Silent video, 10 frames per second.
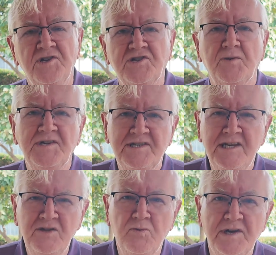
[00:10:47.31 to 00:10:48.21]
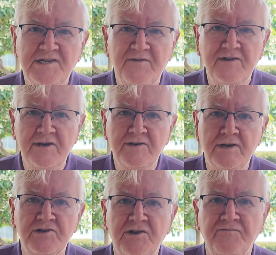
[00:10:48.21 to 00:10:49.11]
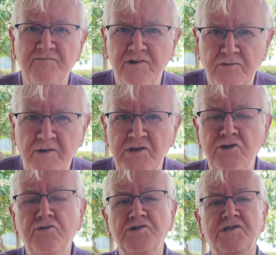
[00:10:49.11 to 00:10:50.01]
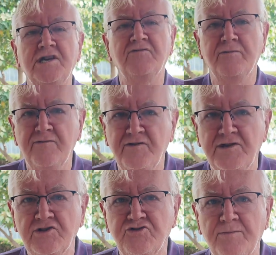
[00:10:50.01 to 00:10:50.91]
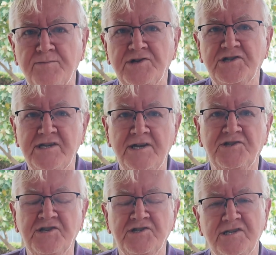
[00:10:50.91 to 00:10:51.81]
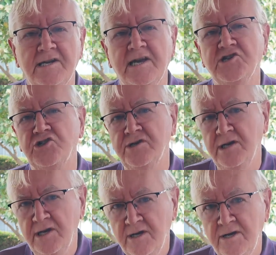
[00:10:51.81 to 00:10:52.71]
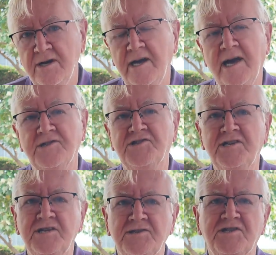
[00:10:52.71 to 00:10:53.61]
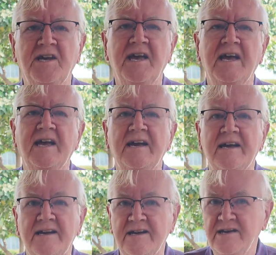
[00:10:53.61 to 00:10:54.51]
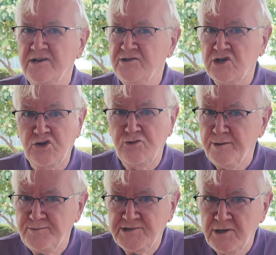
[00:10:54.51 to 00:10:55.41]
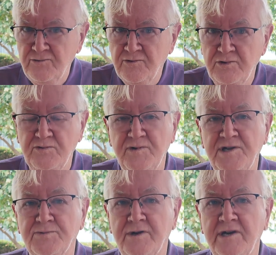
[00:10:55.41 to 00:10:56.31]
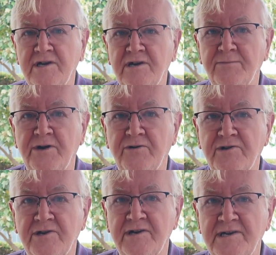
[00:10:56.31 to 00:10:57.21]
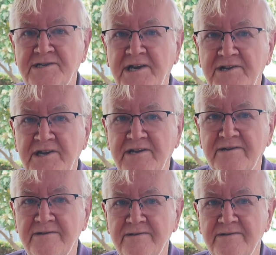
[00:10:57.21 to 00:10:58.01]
So I see the West having to go down a different route. And you can see from everything Trump has said since the election and since, the crypto route is where America is heading.